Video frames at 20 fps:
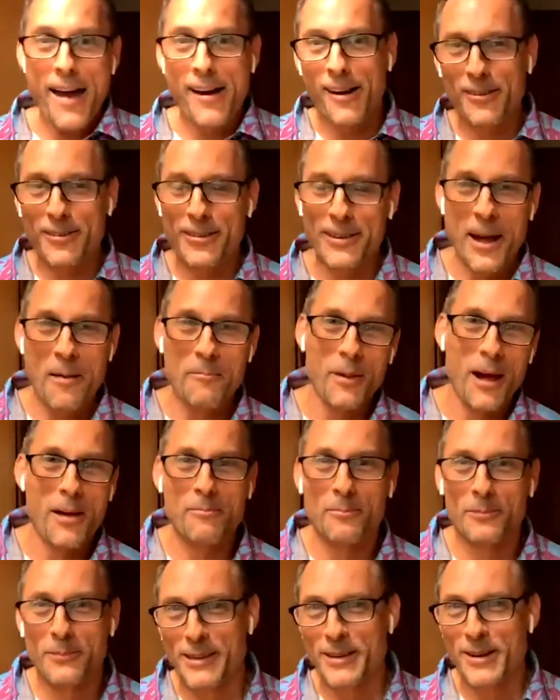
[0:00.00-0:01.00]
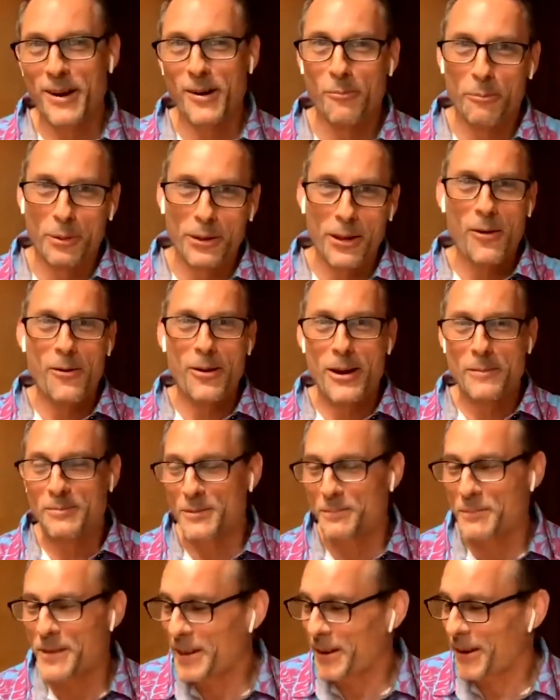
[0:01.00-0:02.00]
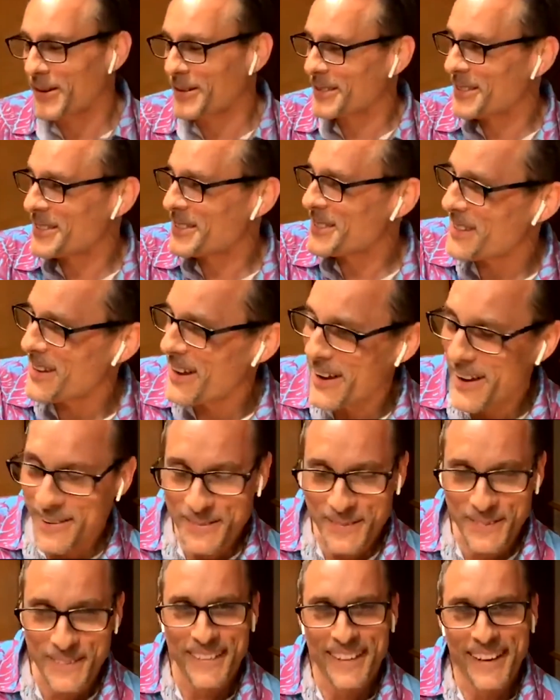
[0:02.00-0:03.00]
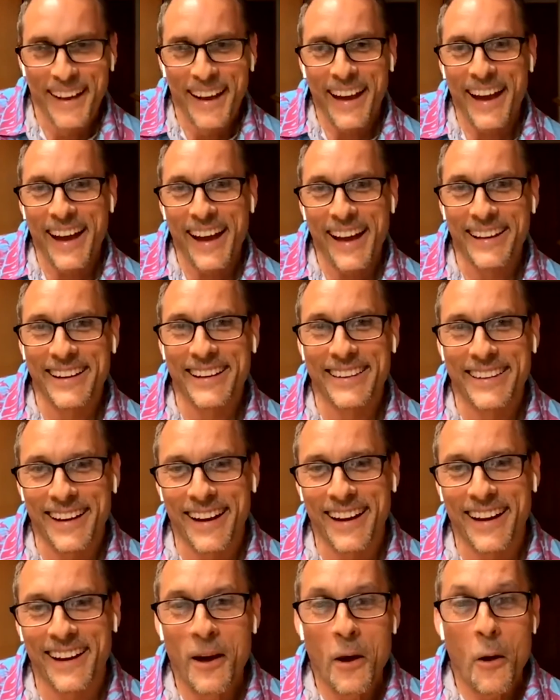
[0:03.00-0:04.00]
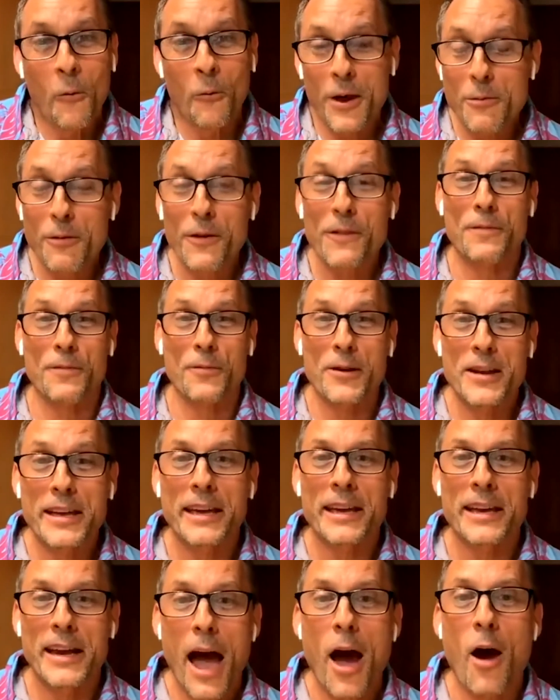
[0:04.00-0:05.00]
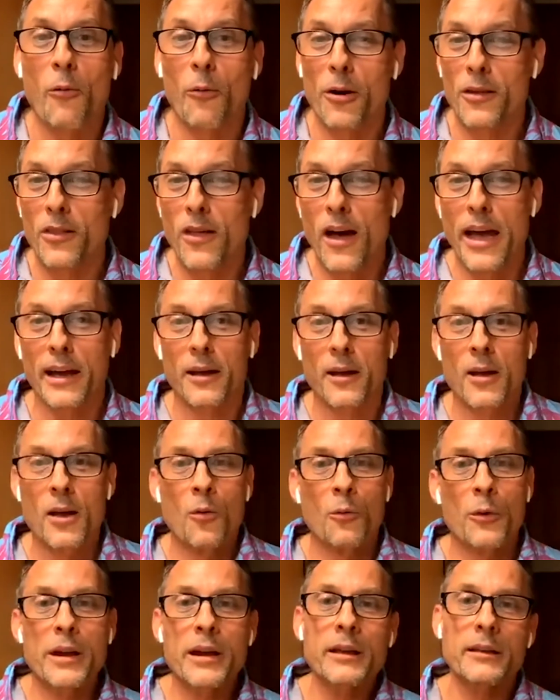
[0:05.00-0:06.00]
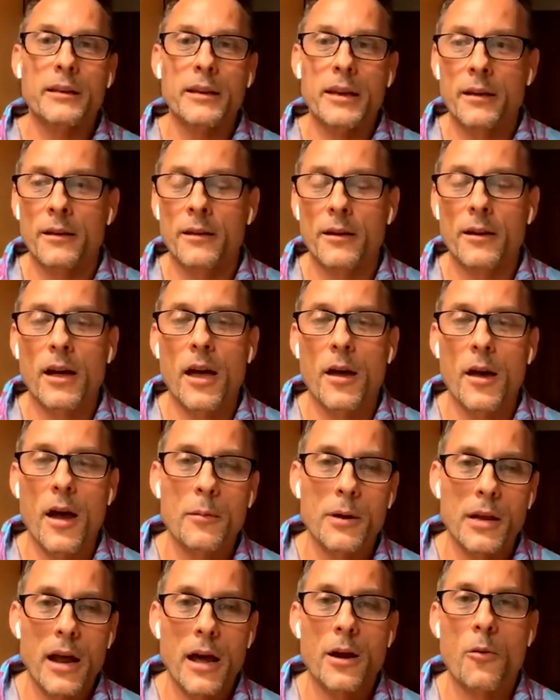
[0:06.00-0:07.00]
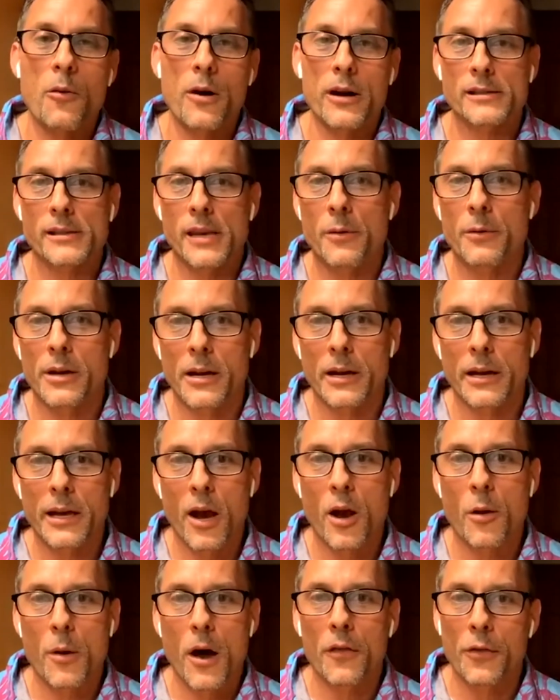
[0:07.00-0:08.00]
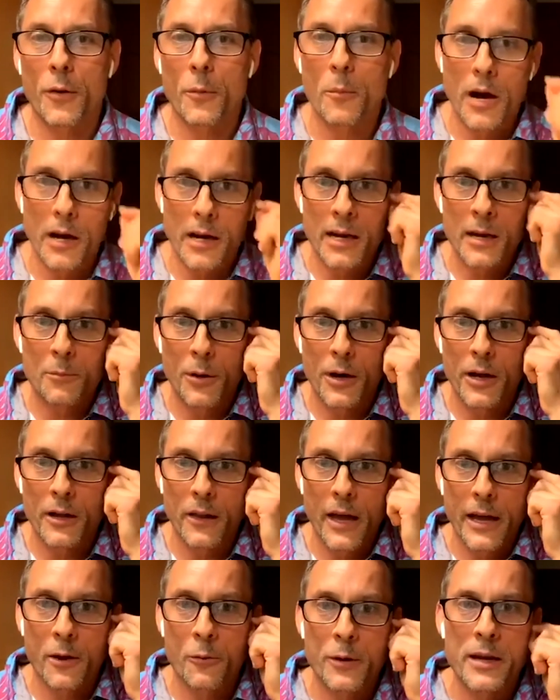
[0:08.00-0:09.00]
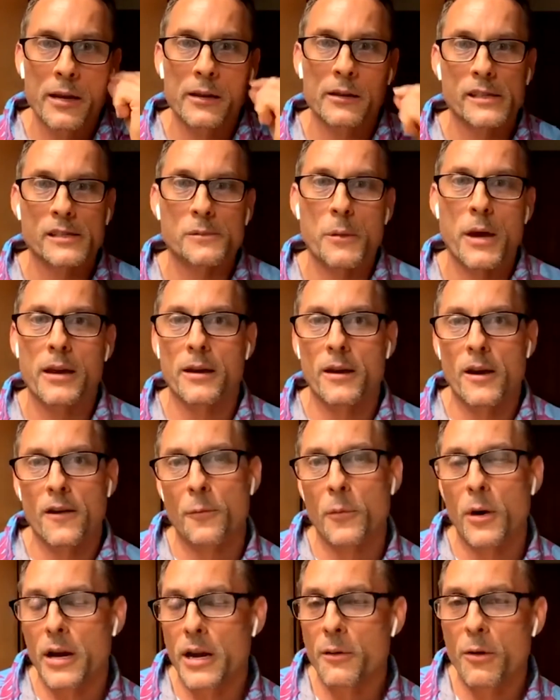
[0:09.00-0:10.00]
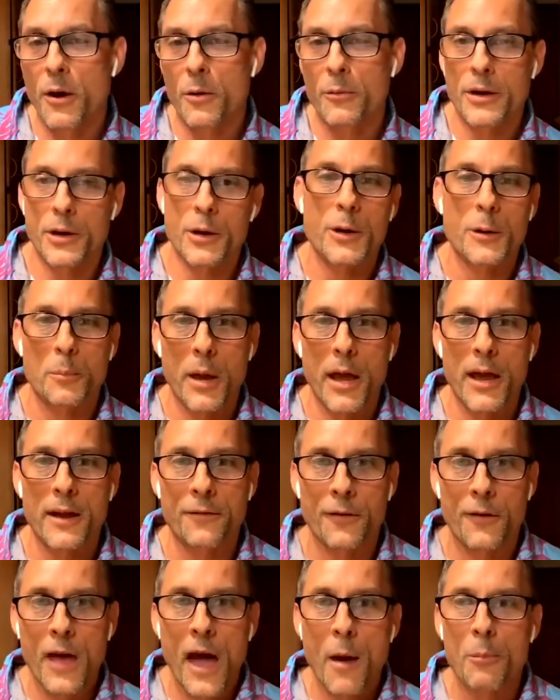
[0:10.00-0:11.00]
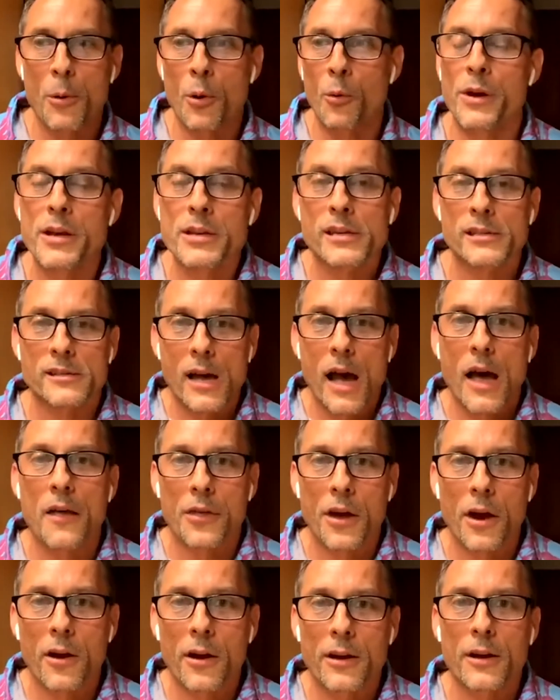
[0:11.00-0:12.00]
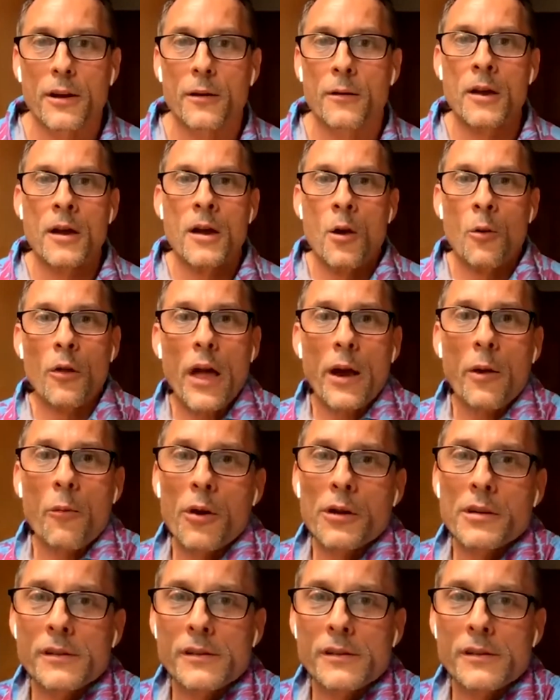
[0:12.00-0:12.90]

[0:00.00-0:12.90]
that I'm, you know, blowing up speakers and stuff. And we were freaking out. We're like, we didn't, I mean, I don't want to say we didn't care about the money, but like we at least made enough money where we could have paid for that. But we just thought they're going to, like, we're just a